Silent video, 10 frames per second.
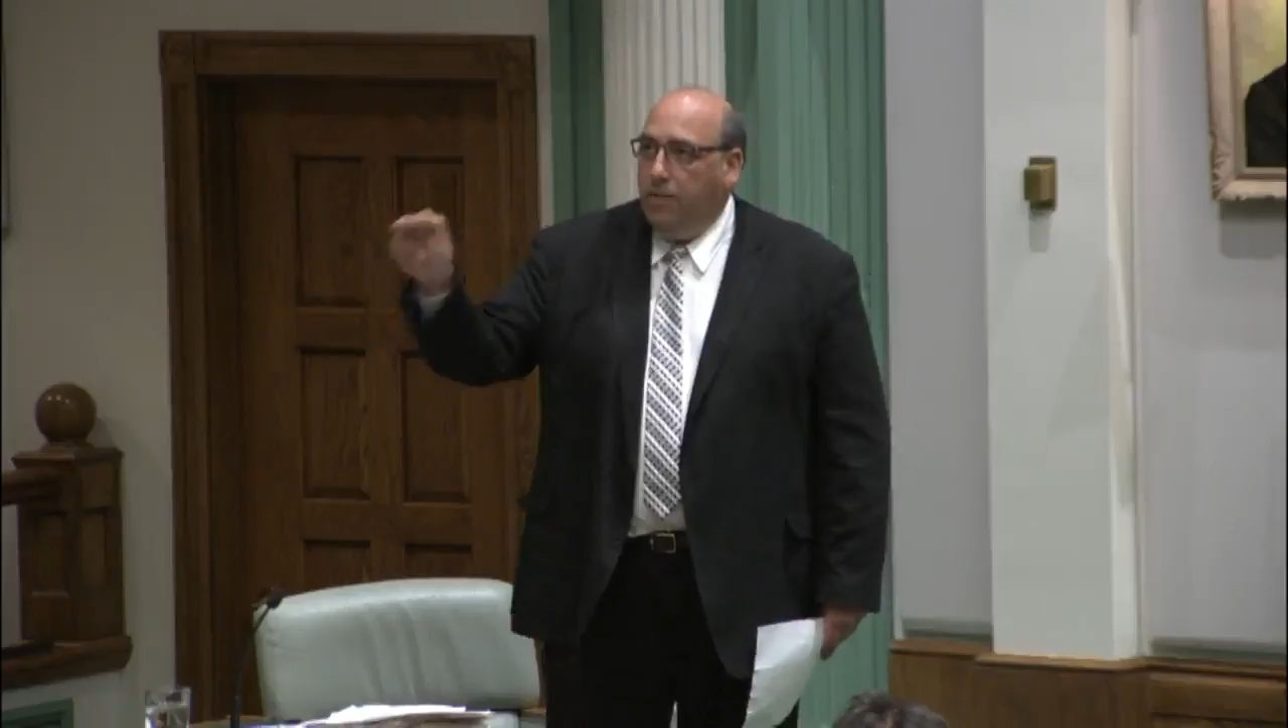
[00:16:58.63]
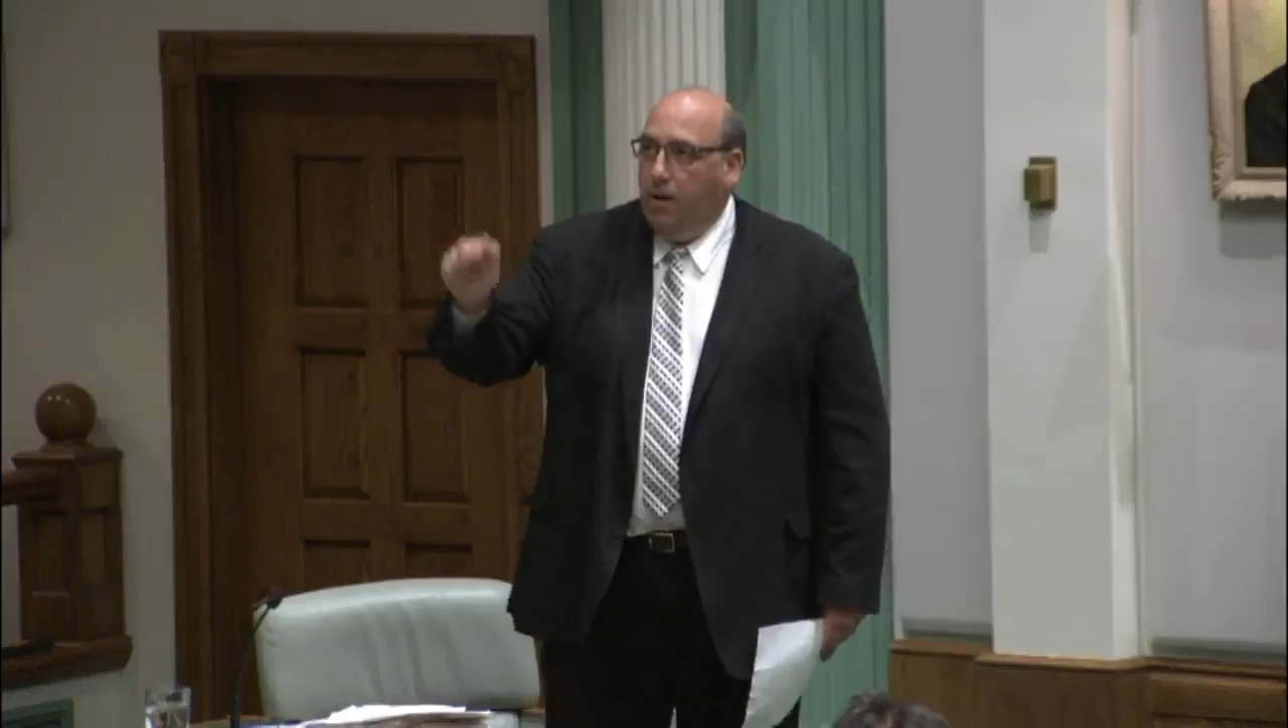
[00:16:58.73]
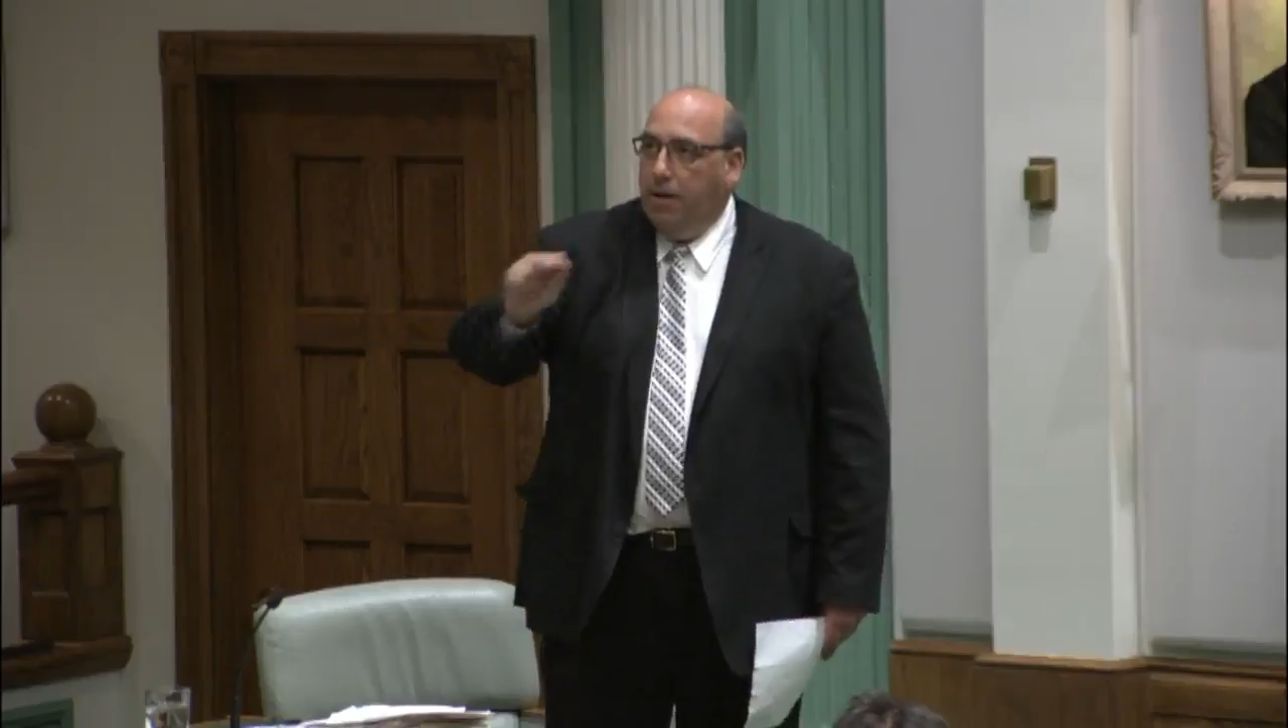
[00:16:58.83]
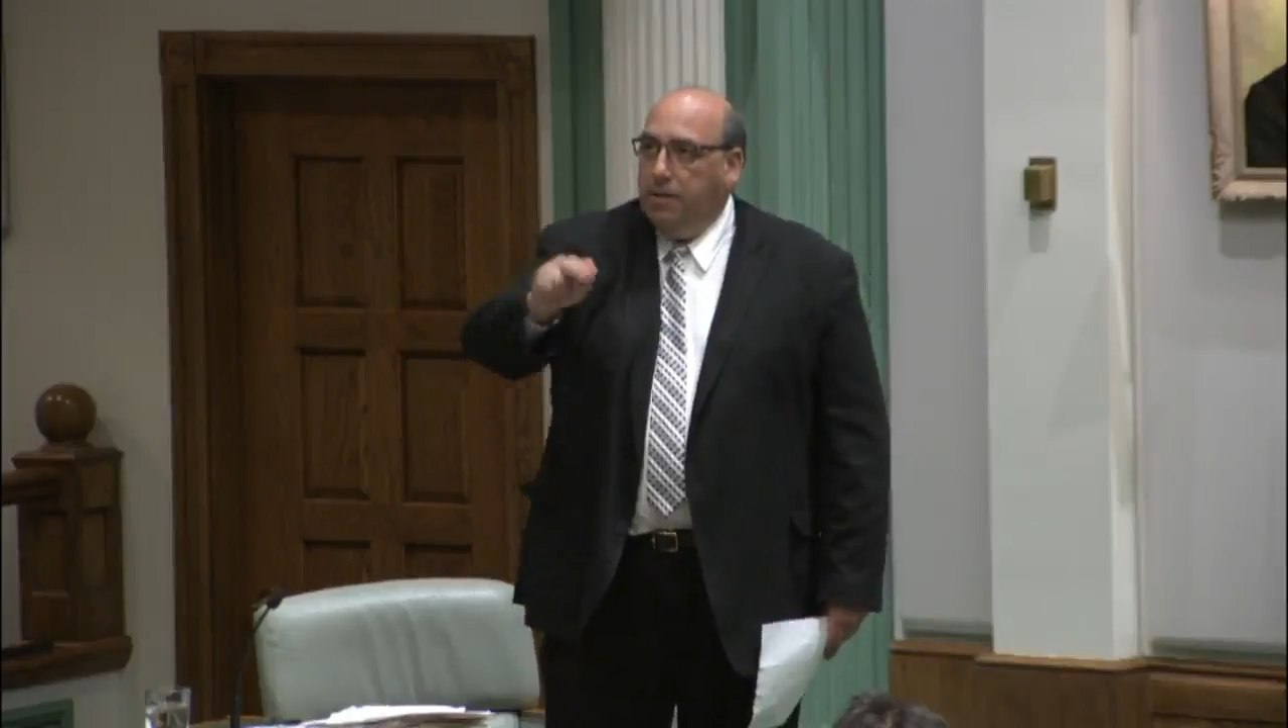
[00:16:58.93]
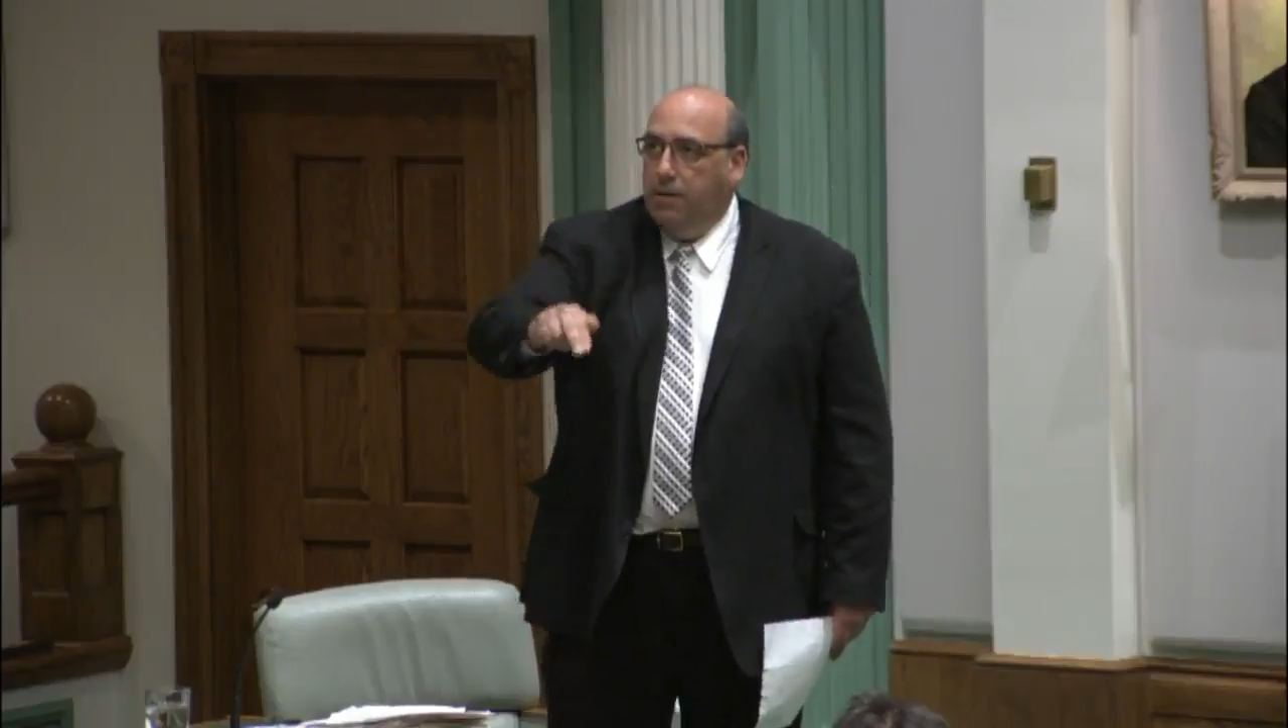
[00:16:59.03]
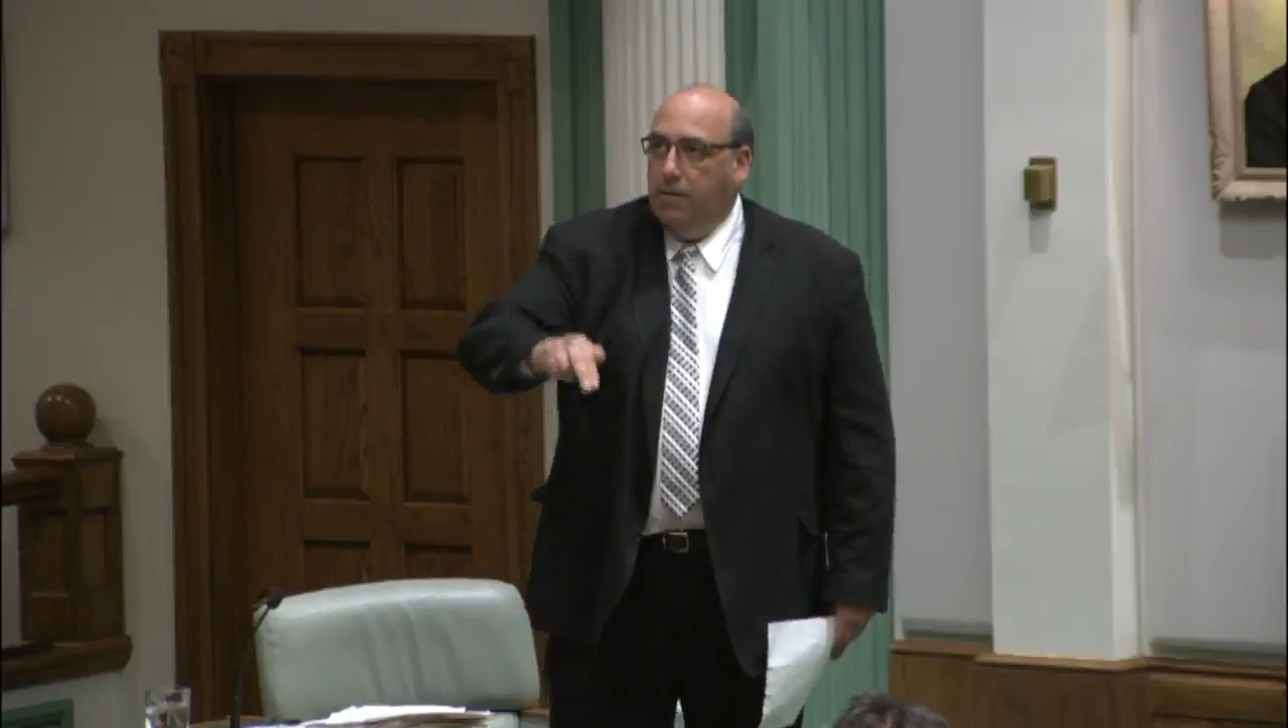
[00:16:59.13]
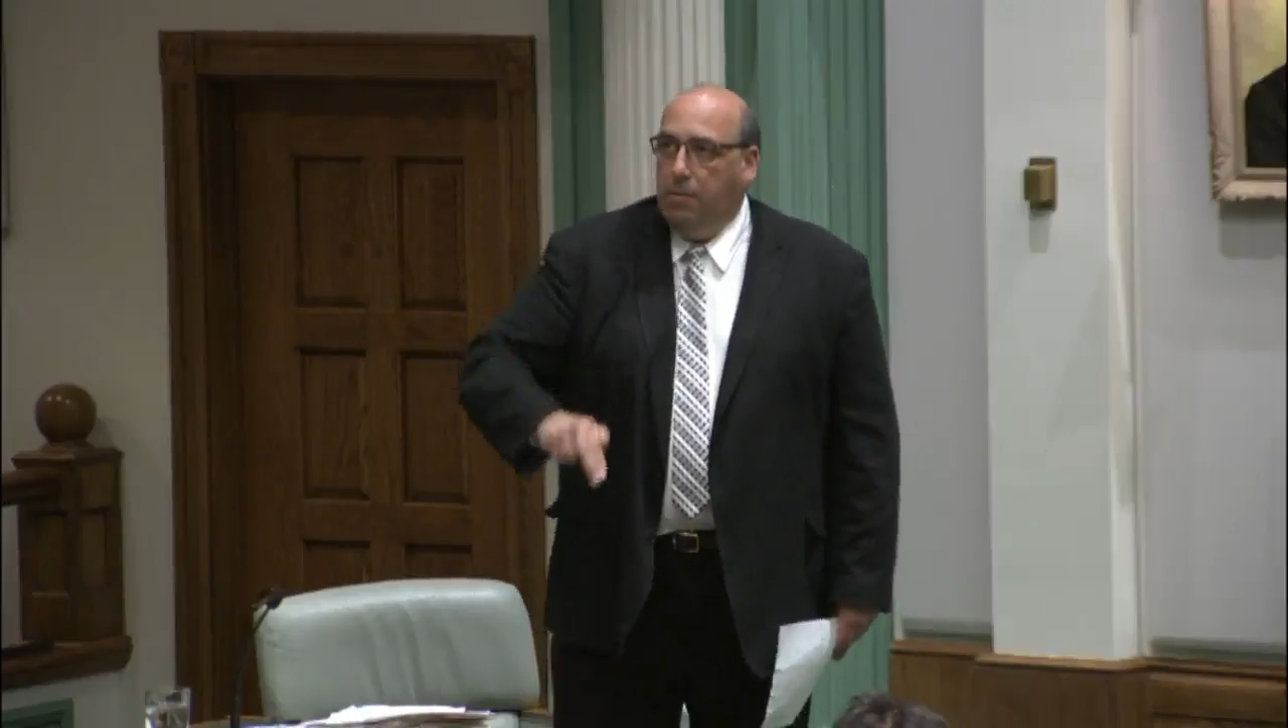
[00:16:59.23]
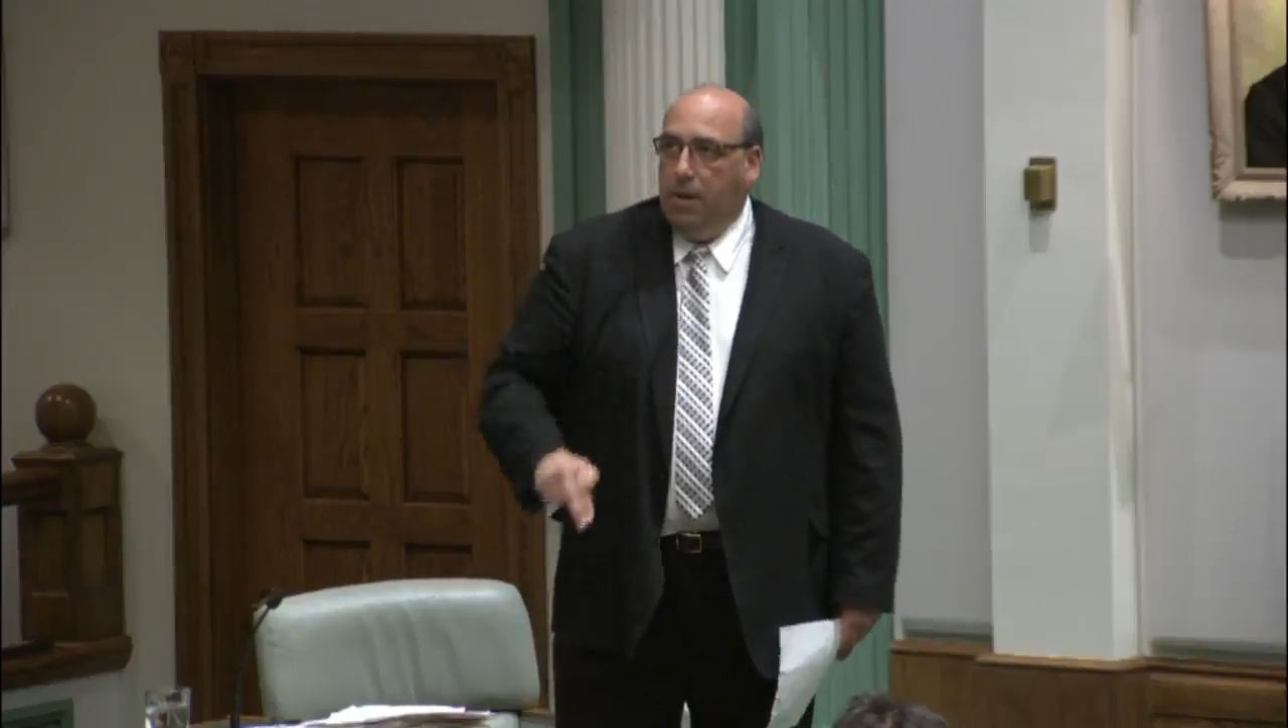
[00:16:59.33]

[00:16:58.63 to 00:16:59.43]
our austerity